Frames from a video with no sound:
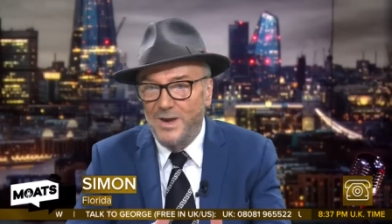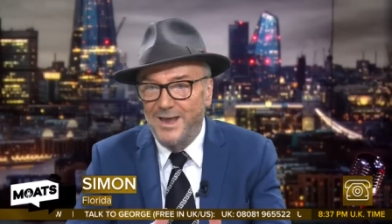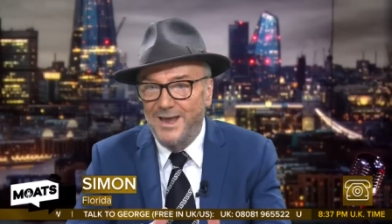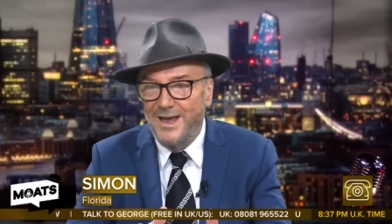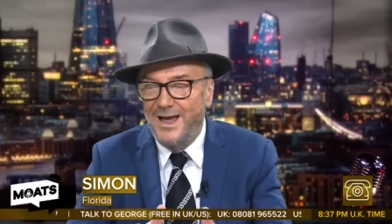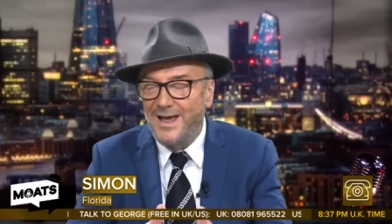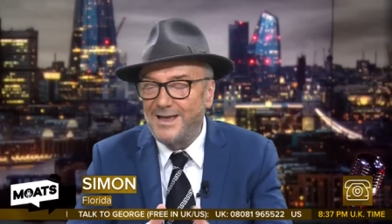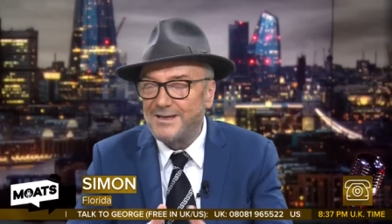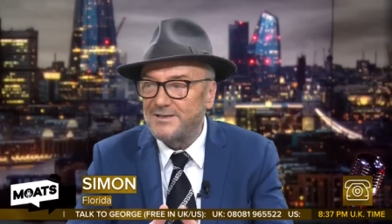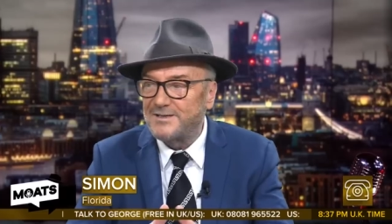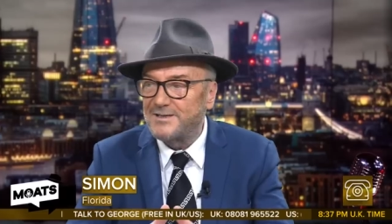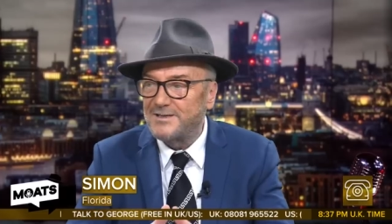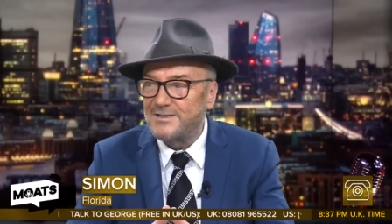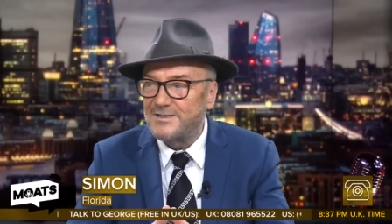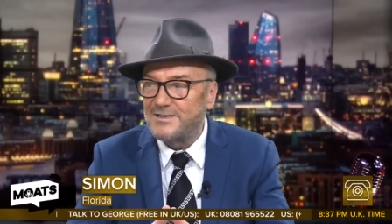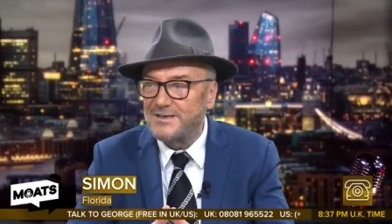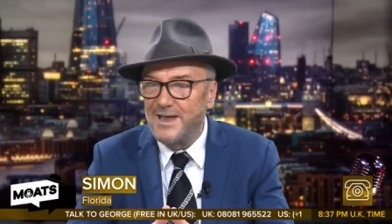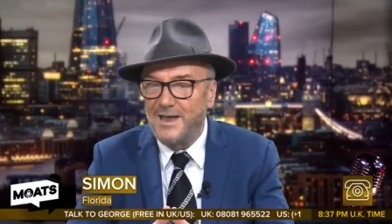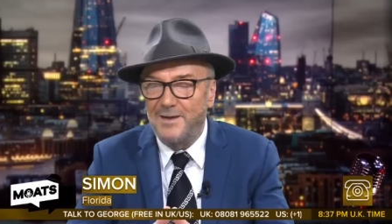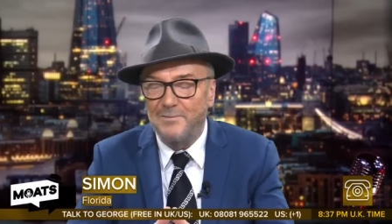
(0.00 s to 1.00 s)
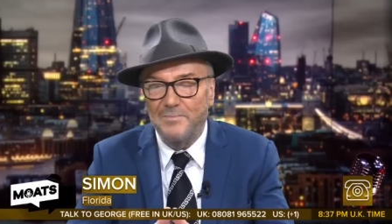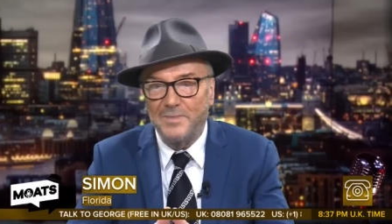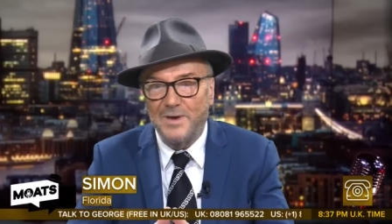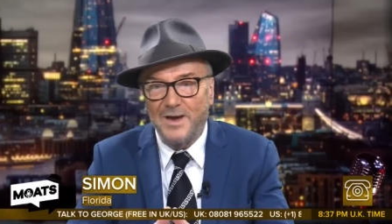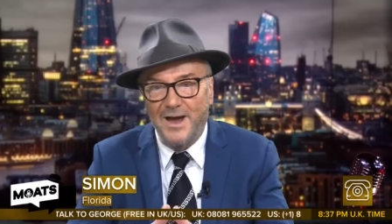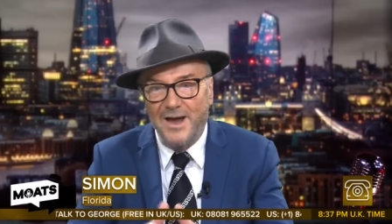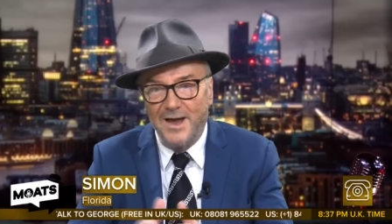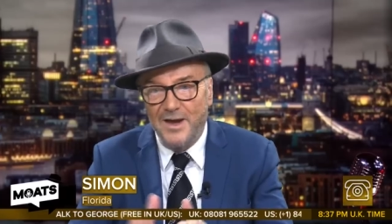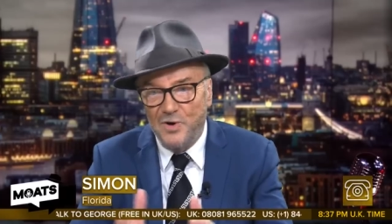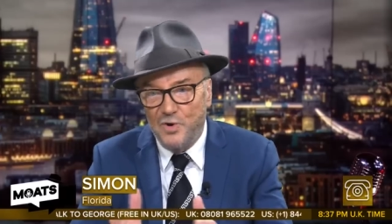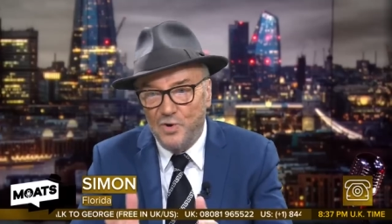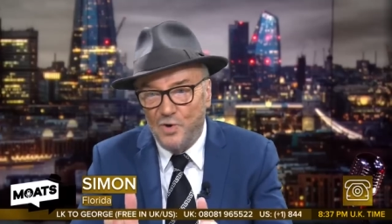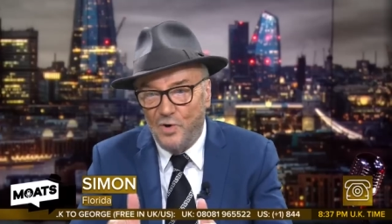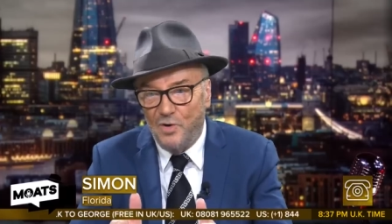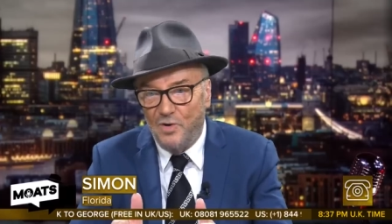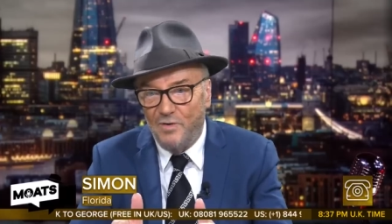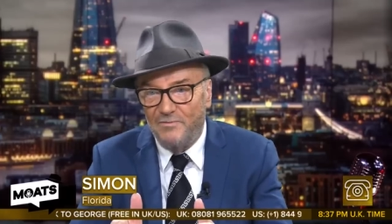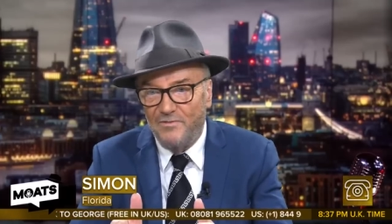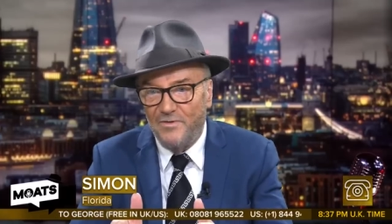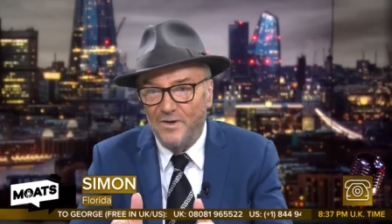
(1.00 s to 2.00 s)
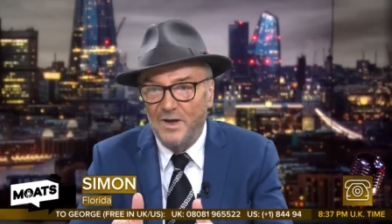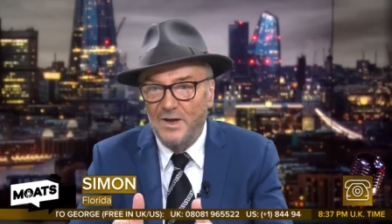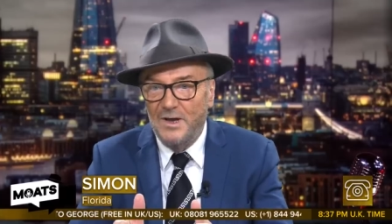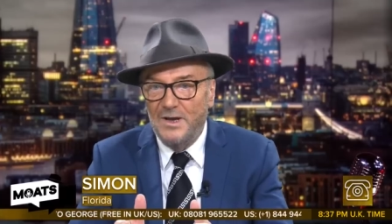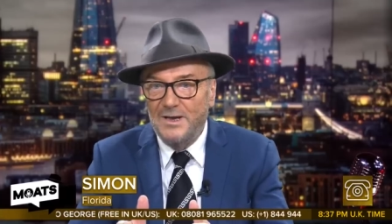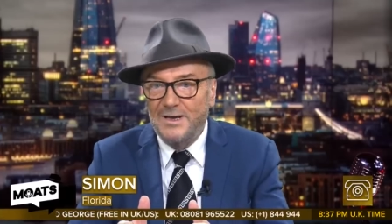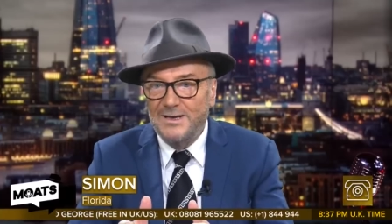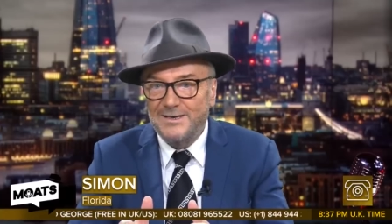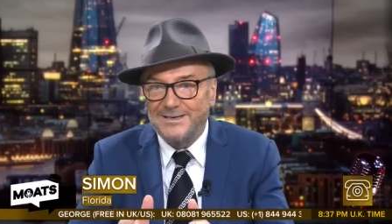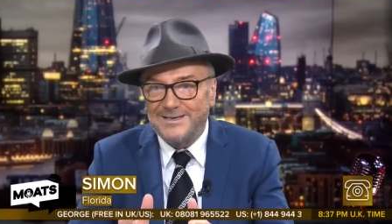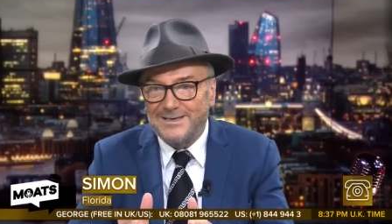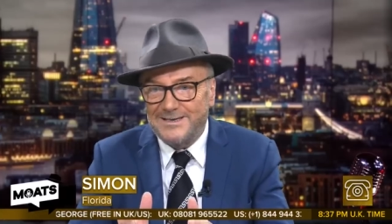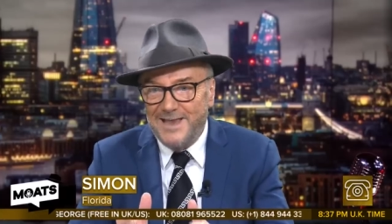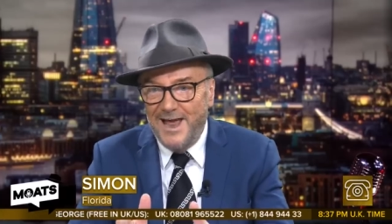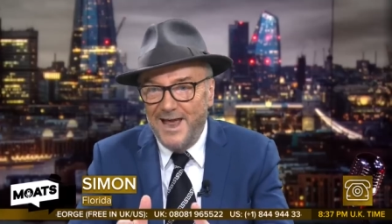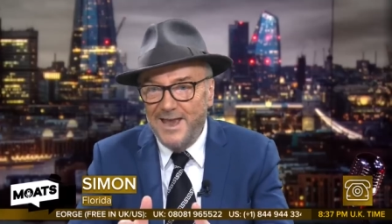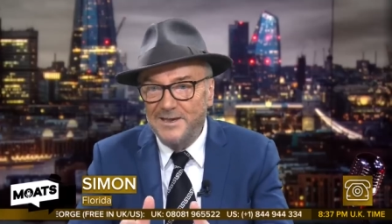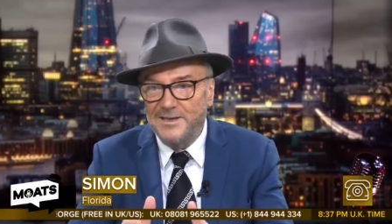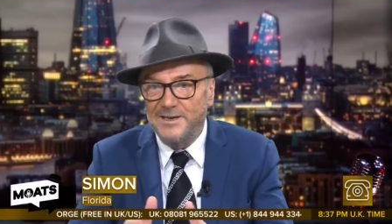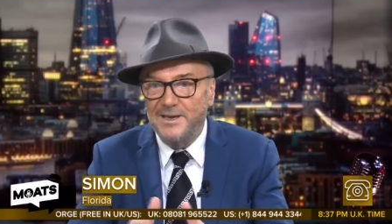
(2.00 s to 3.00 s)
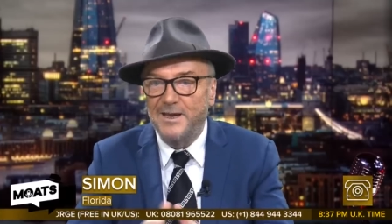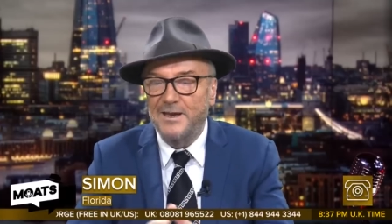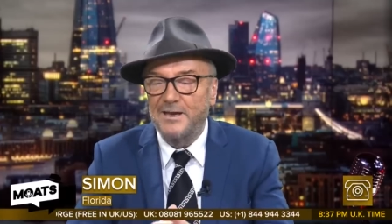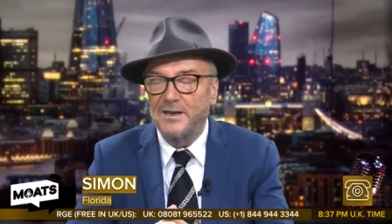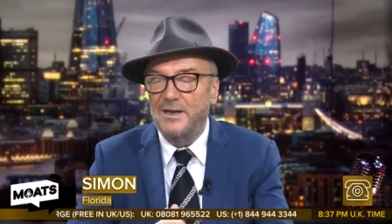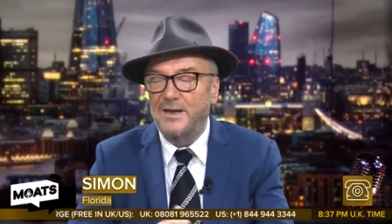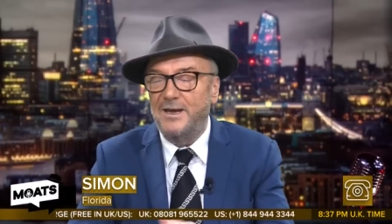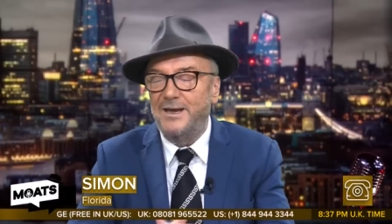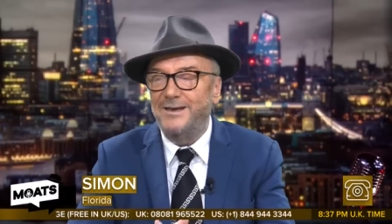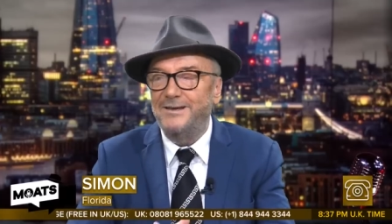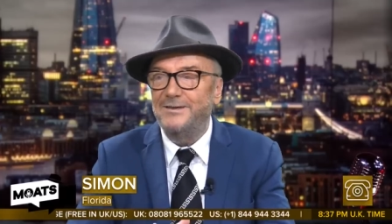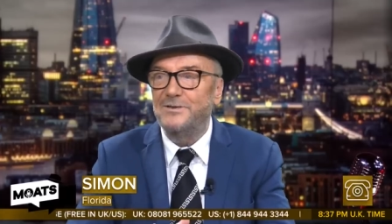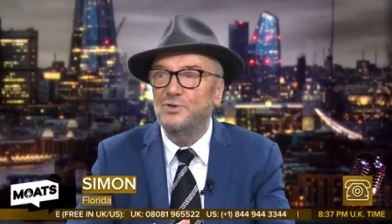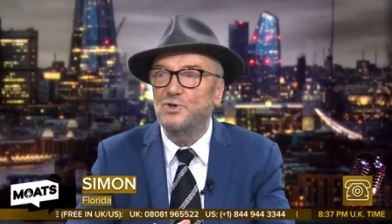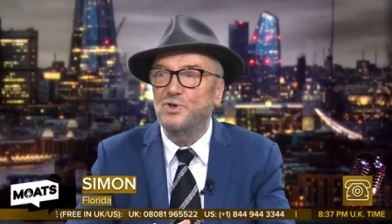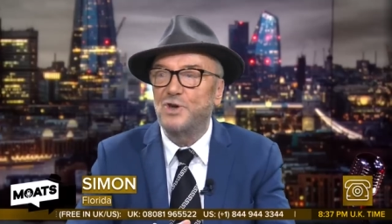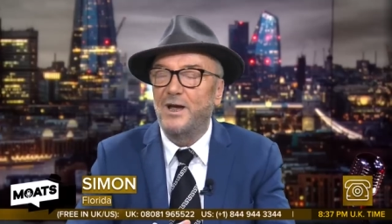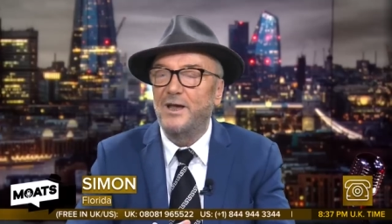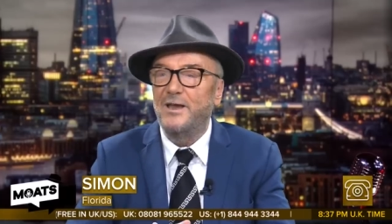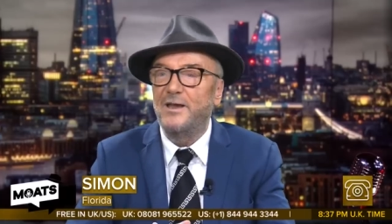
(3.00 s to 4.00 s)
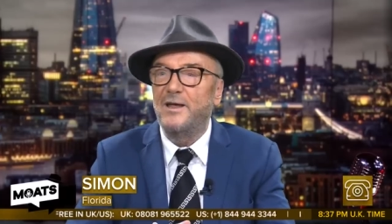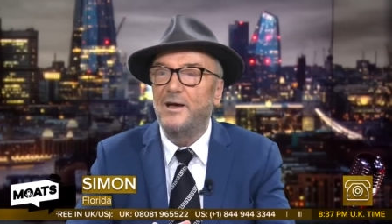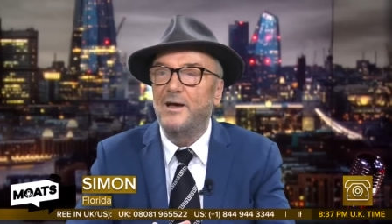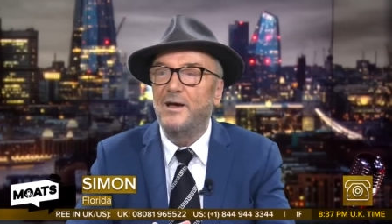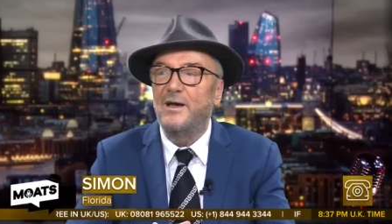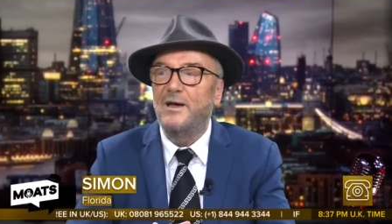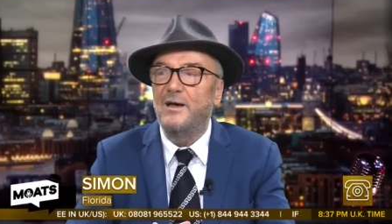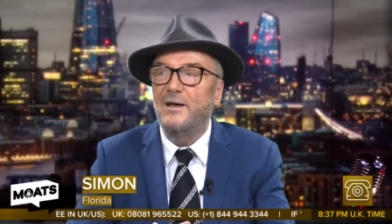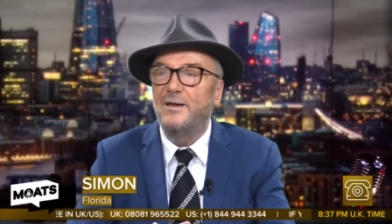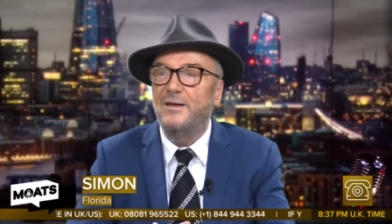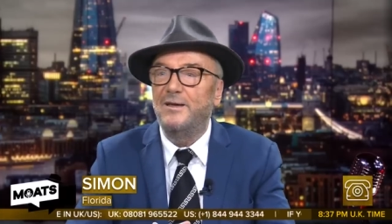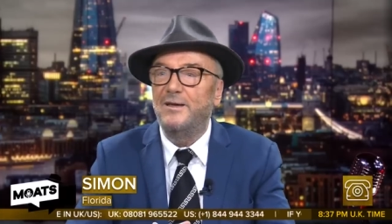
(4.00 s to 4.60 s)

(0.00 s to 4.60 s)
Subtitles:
He has the same kind of standing in China.